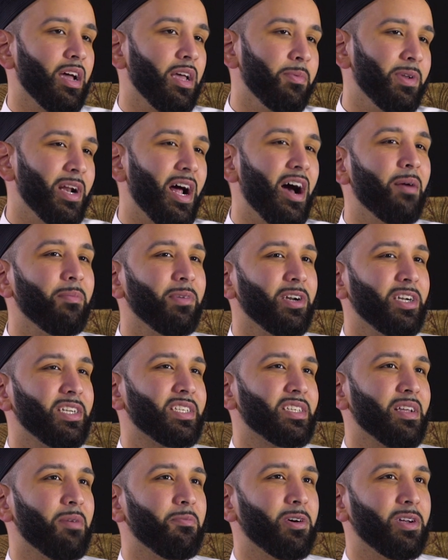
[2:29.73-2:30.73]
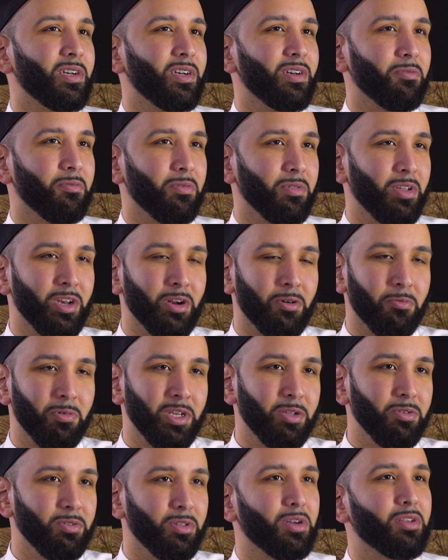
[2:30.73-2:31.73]
Ibn Amr is someone, you know,
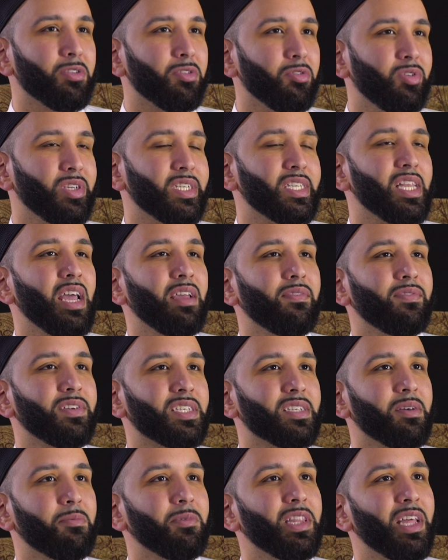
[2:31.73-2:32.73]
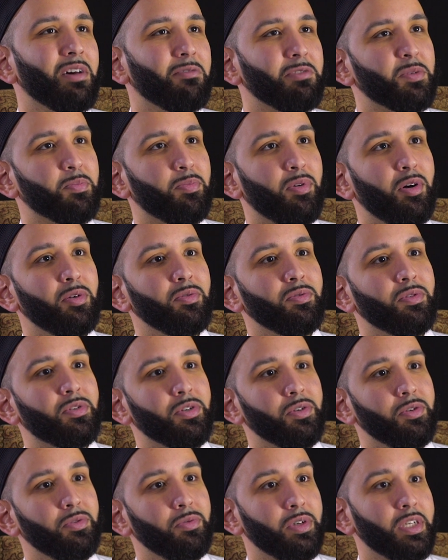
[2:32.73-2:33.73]
when you look through his life, is someone that was prone
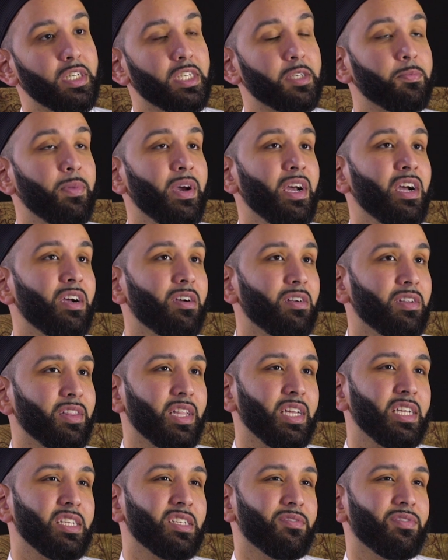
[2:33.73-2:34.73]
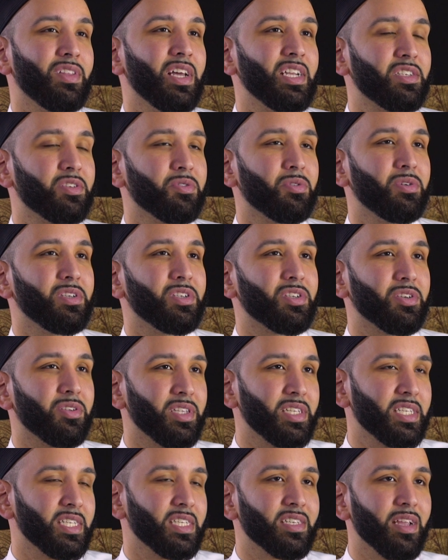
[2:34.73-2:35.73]
to despair and things of that sort. And so
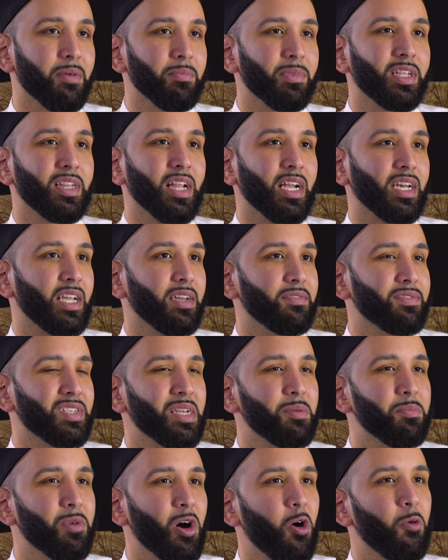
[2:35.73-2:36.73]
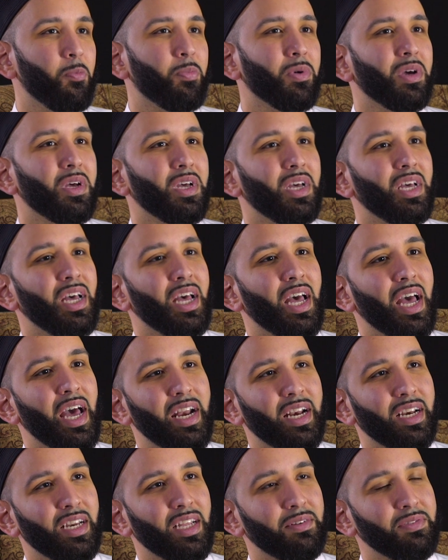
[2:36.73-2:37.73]
this is something that gives him hope,
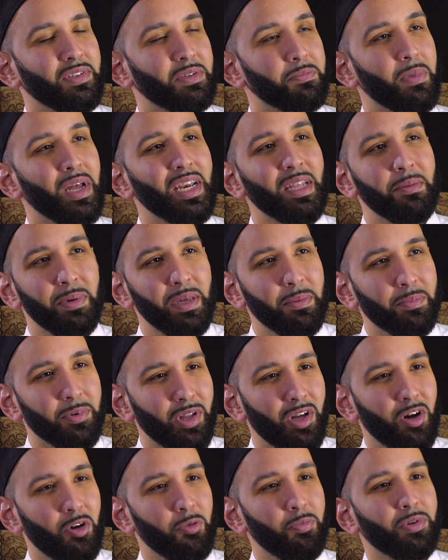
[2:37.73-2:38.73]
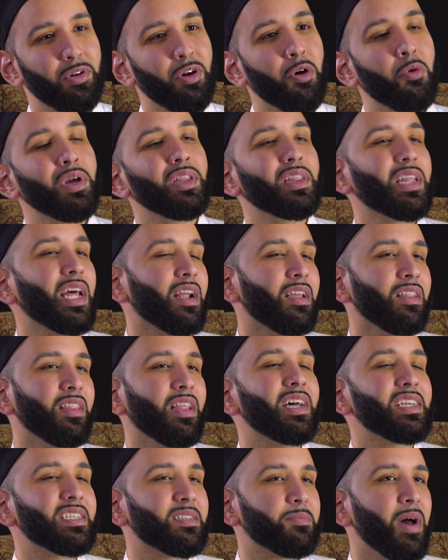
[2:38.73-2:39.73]
and it gives many people hope, knowing that
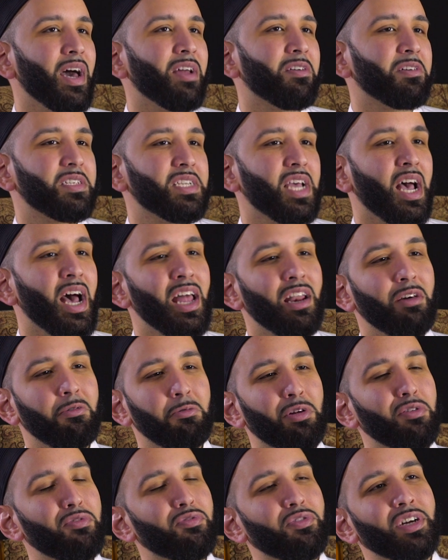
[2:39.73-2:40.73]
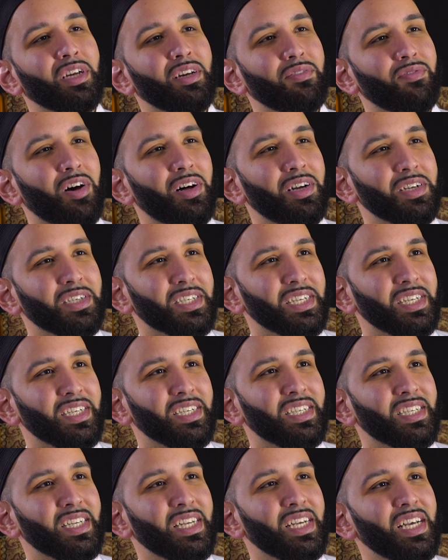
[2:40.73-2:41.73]
Allah subhanahu wa ta'ala will forgive all
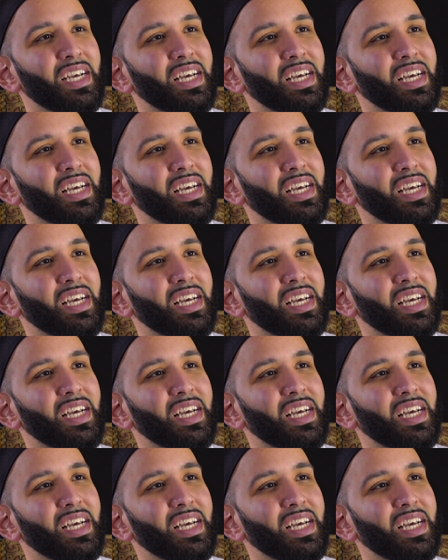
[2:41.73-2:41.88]
sins.